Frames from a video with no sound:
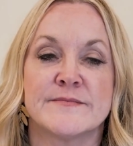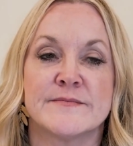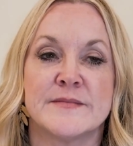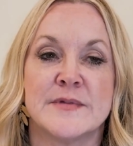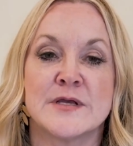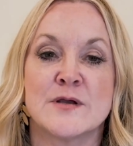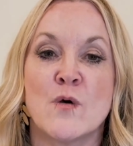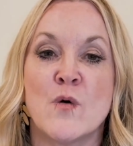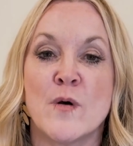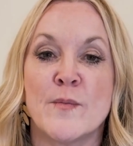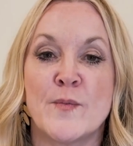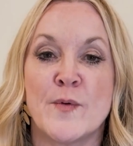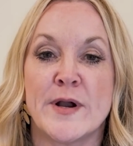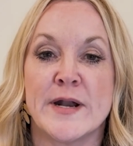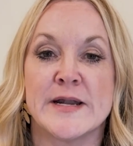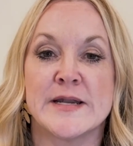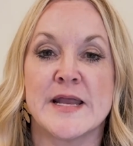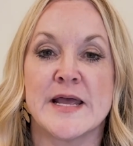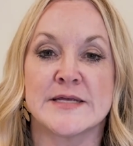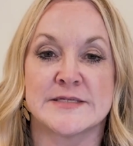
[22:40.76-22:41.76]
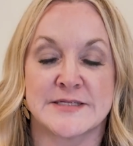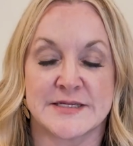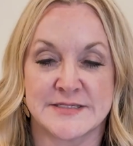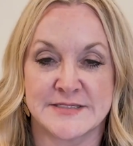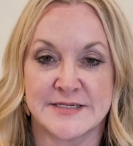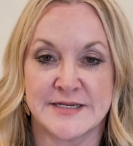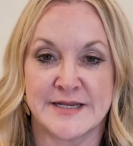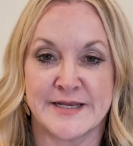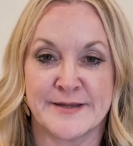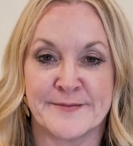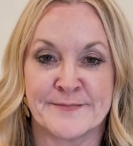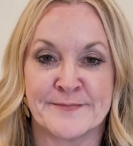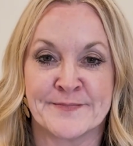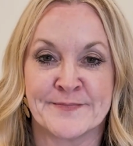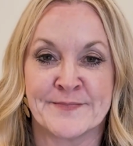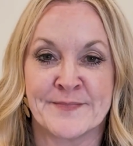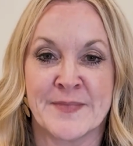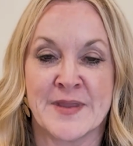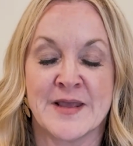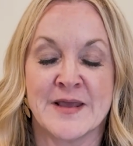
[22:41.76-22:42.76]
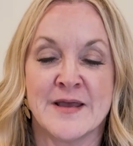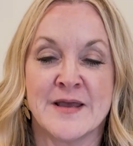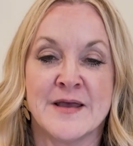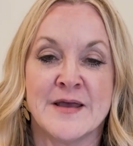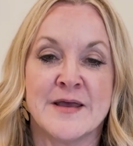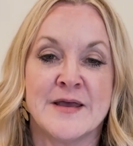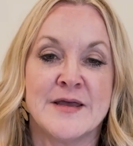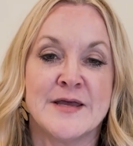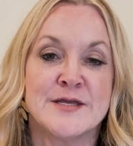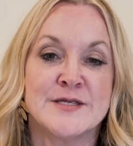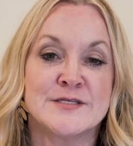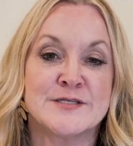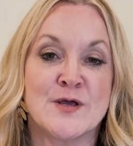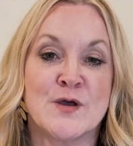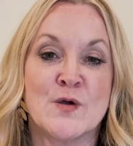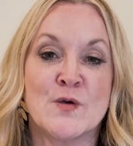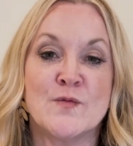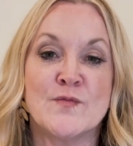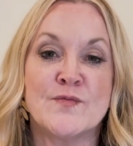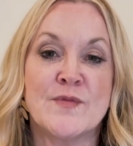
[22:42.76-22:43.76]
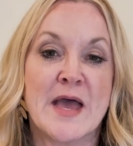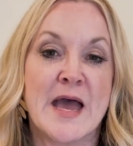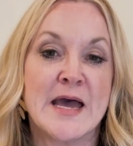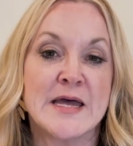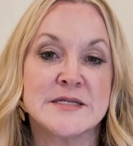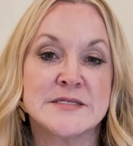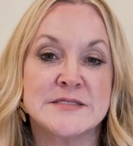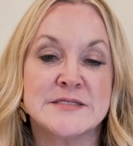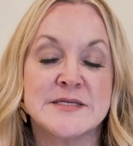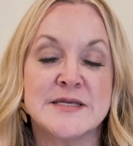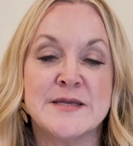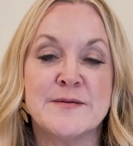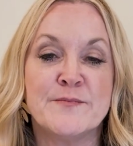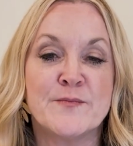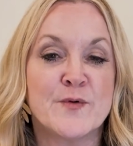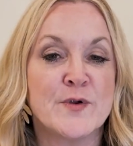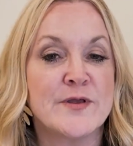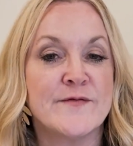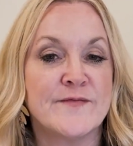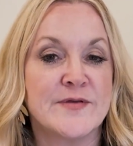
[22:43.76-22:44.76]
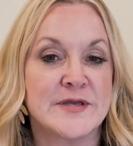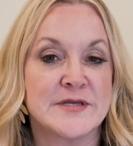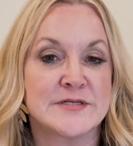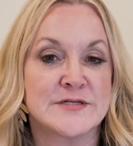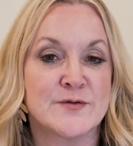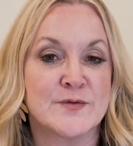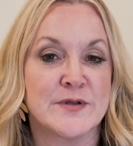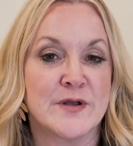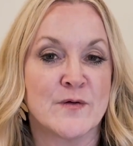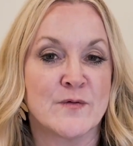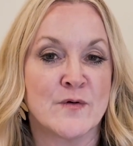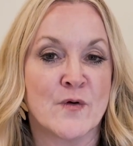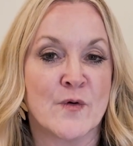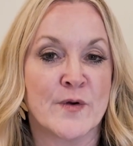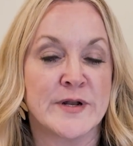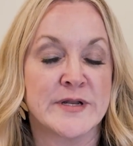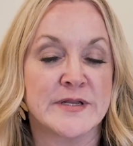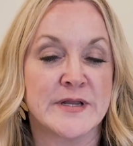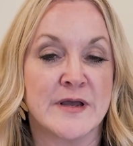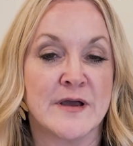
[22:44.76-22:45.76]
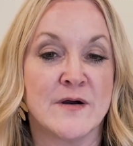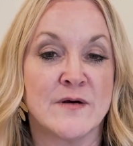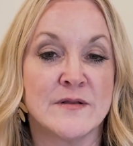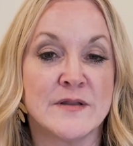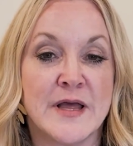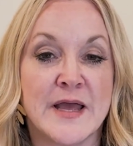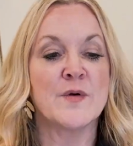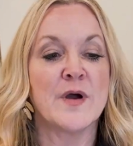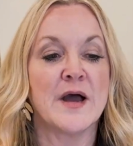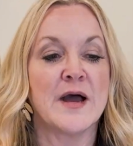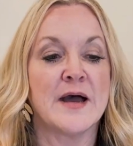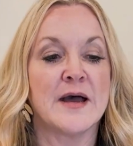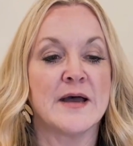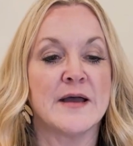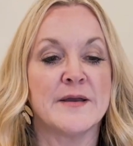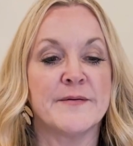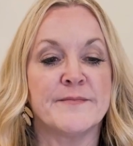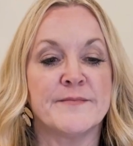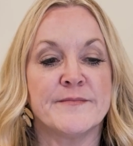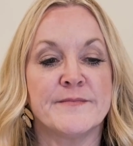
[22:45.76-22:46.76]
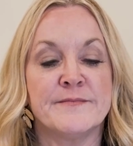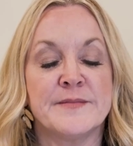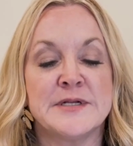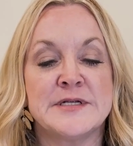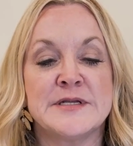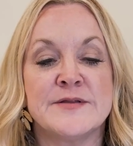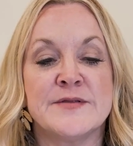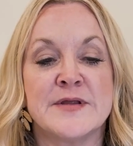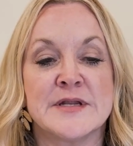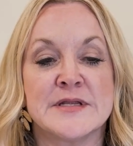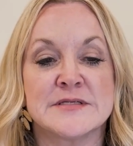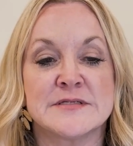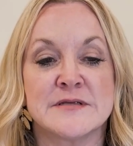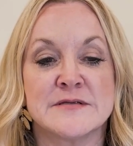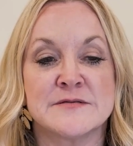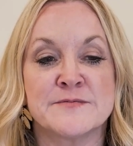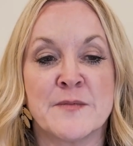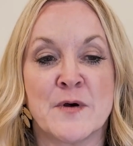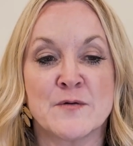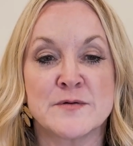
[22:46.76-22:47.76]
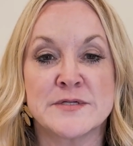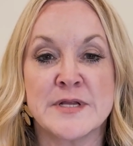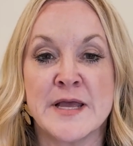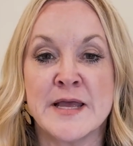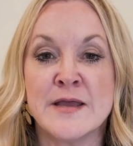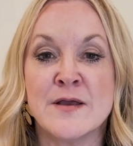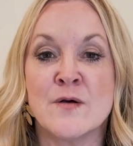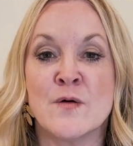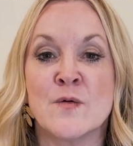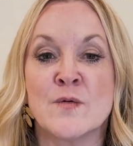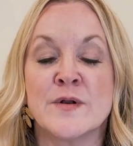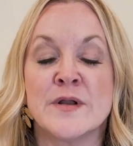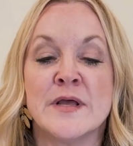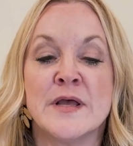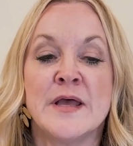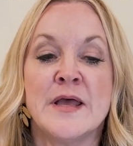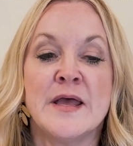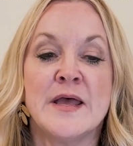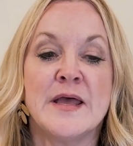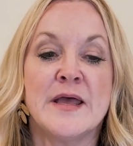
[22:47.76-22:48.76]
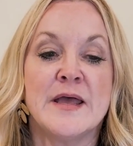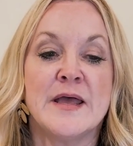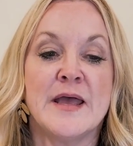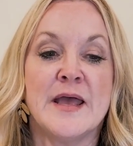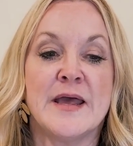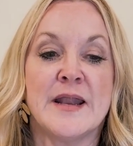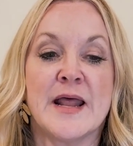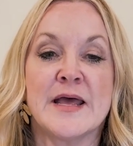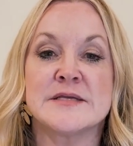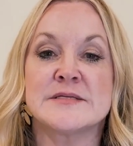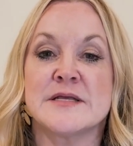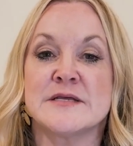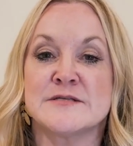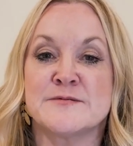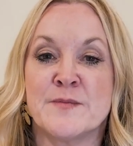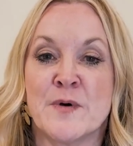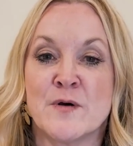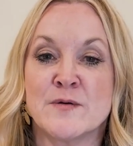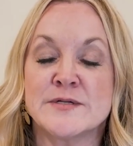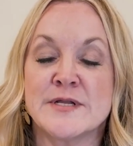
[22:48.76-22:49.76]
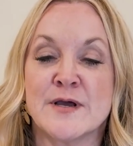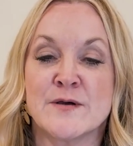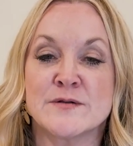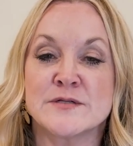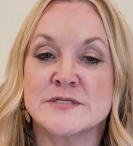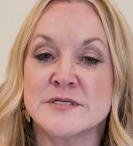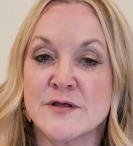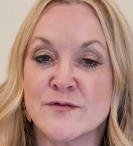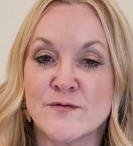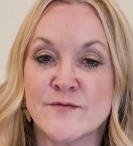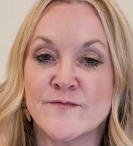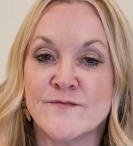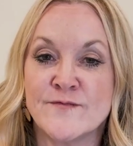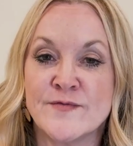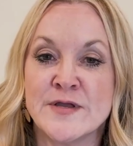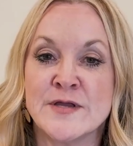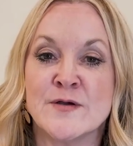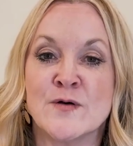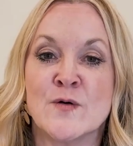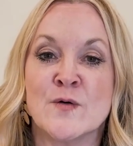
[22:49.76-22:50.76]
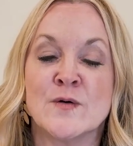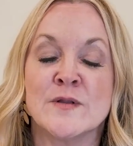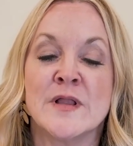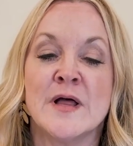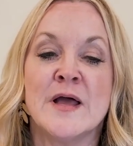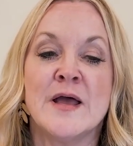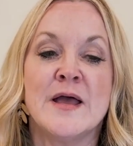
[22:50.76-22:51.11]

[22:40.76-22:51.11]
incorporated as a city. So that's the brief history on Gardendale. I mentioned that it's a small town and has that small town southern feel.